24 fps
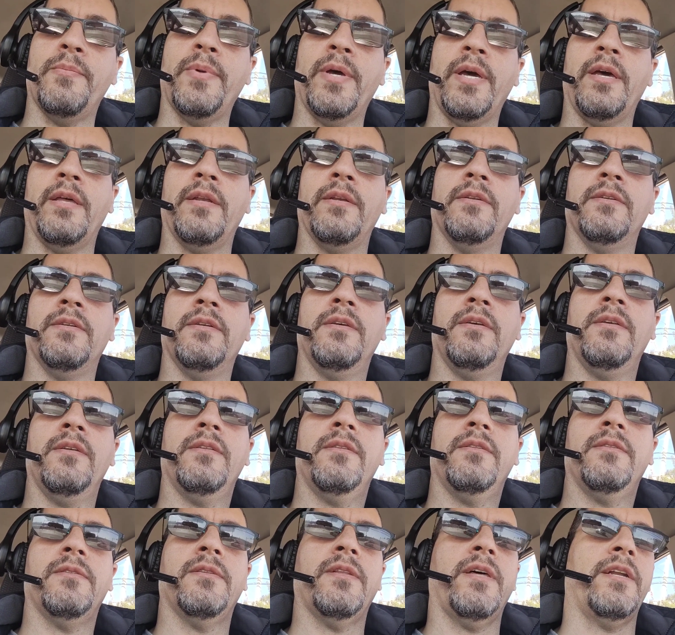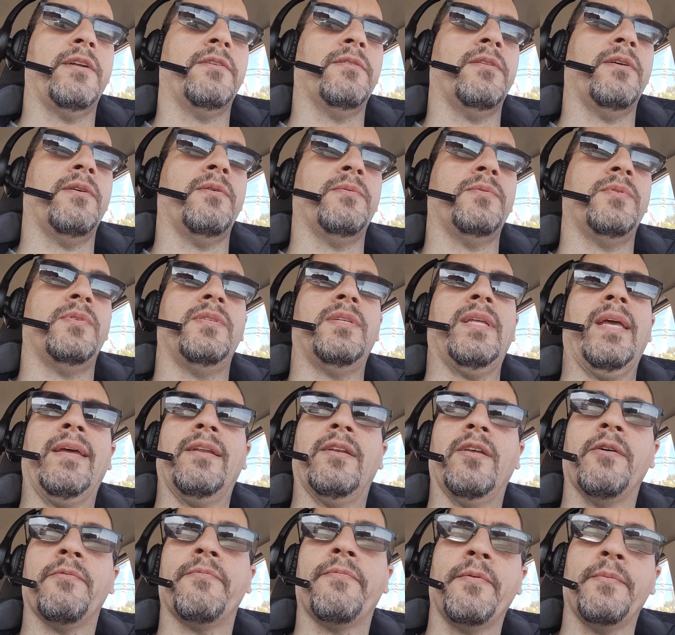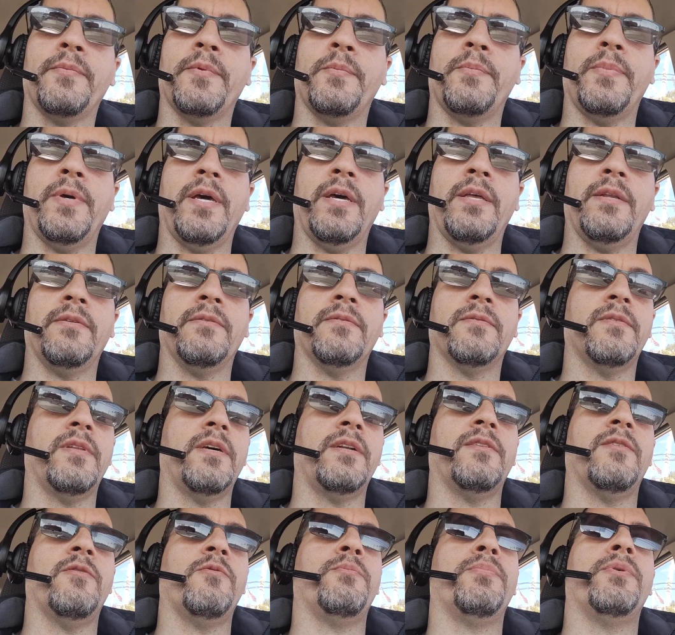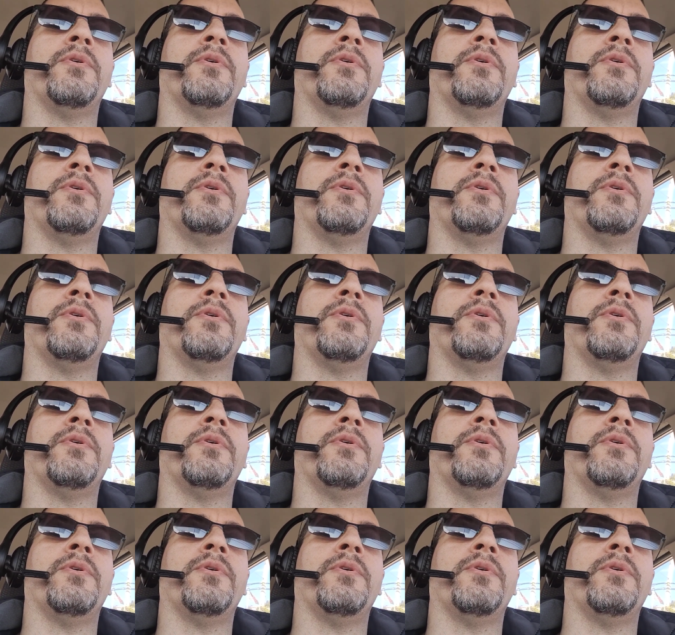bed, let alone stand up from the bed, let alone